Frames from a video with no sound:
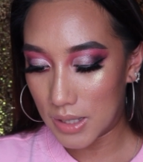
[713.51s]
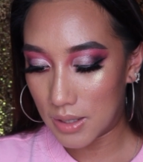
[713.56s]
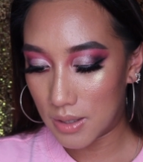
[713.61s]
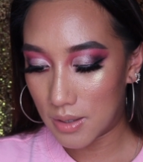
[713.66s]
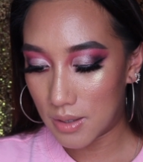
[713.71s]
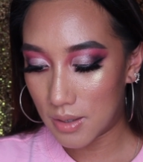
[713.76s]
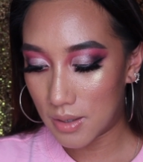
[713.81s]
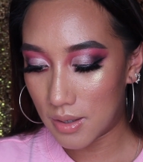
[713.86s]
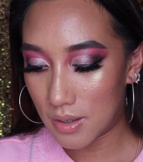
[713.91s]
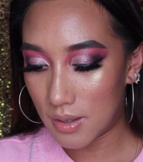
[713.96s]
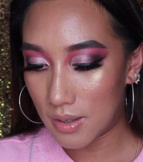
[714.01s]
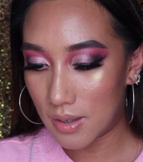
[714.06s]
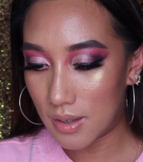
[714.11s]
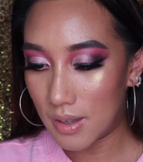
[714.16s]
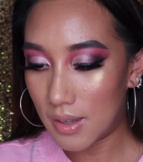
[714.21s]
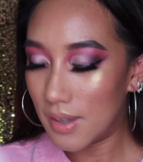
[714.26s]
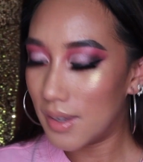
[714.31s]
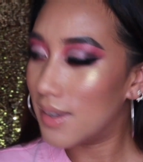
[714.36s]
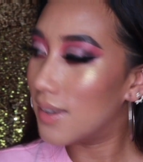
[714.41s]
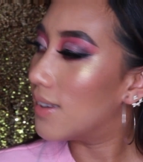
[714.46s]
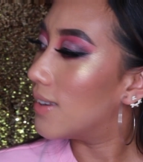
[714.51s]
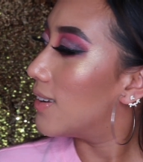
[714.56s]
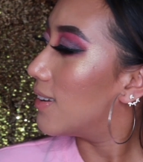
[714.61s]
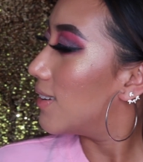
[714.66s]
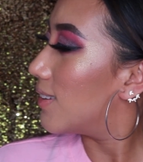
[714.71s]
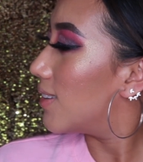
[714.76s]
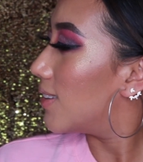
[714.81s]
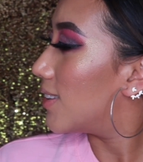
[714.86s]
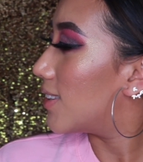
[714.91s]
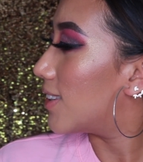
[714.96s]

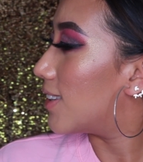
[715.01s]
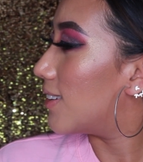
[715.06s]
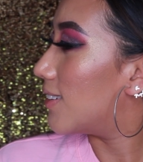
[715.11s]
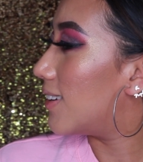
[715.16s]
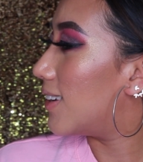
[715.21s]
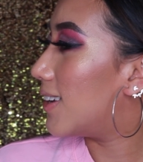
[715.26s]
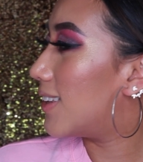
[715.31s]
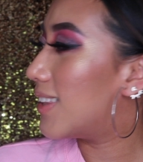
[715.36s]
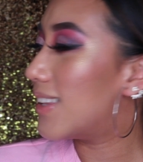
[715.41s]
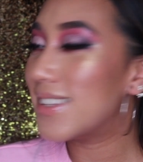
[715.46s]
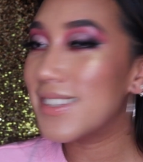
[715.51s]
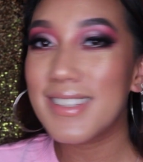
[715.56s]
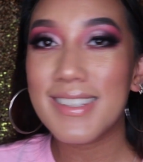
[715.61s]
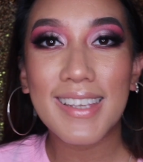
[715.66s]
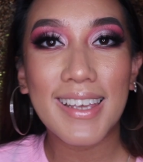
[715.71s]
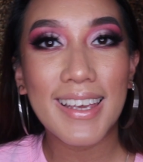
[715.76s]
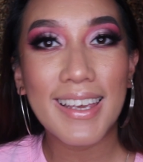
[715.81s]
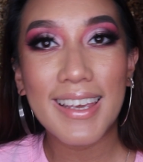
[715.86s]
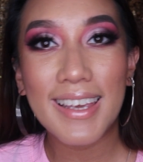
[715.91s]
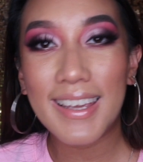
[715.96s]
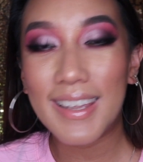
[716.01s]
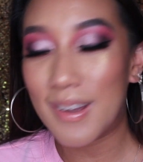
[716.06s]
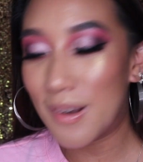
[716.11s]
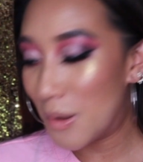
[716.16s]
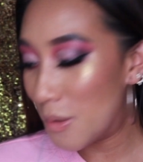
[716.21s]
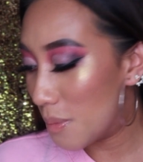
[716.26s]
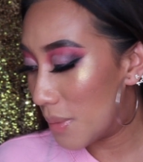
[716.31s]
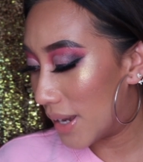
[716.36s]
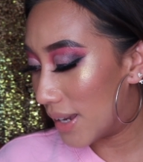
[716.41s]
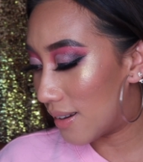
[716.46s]
So yeah, that's it. Oh
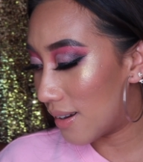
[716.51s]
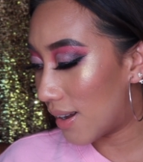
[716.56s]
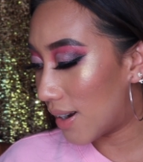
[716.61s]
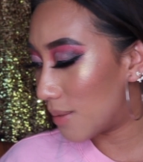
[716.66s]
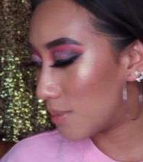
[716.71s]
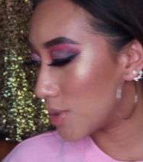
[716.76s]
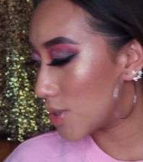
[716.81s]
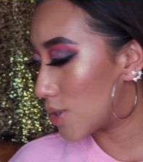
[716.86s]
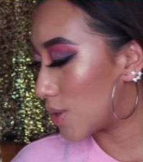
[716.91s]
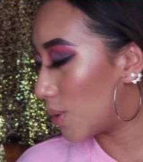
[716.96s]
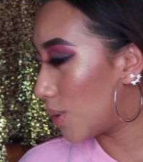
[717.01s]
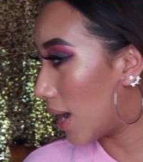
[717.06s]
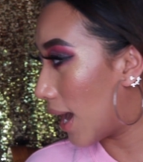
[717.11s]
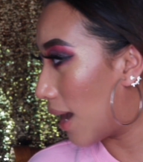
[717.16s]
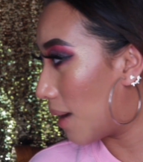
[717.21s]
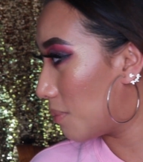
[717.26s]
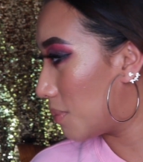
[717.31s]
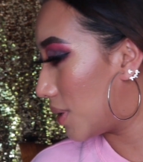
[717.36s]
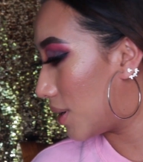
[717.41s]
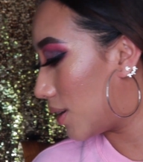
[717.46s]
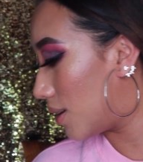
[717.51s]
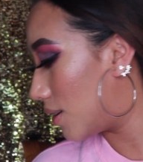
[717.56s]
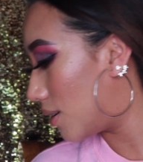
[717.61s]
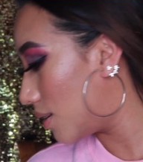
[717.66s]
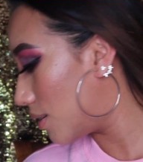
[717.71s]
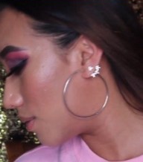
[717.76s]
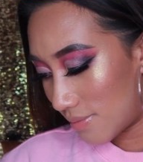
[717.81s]
my god, I'm so happy.